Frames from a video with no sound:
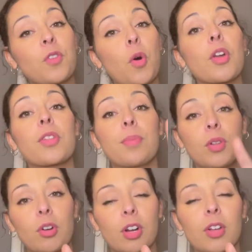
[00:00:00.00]
for the
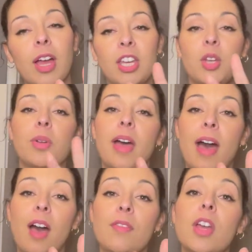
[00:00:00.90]
plural and you would
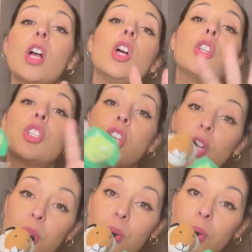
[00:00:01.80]
have
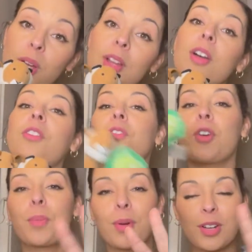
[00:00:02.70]
two
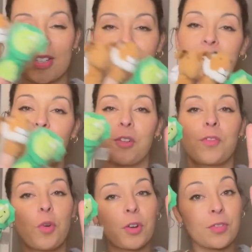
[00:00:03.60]
four person or
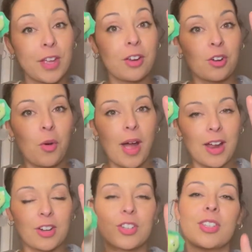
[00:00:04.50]
four finger
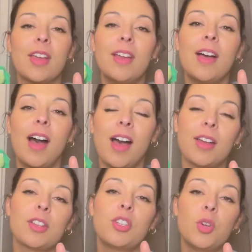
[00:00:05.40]
choirs uh,
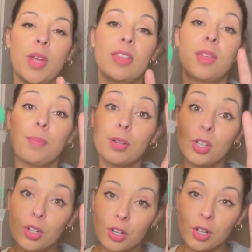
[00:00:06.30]
doing the
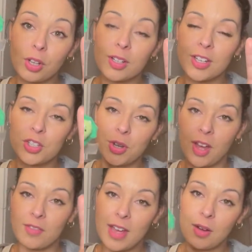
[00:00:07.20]
plural, because you
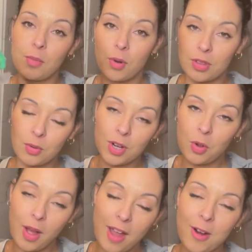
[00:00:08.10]
have now more than one
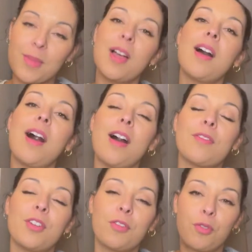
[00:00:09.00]
choir,
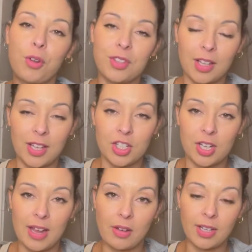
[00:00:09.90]
of the fourth
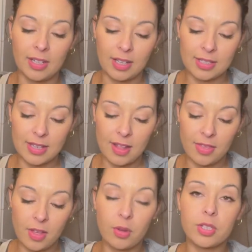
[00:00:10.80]
declension noun endings.
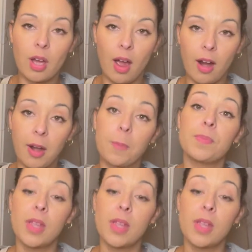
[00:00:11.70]
And those are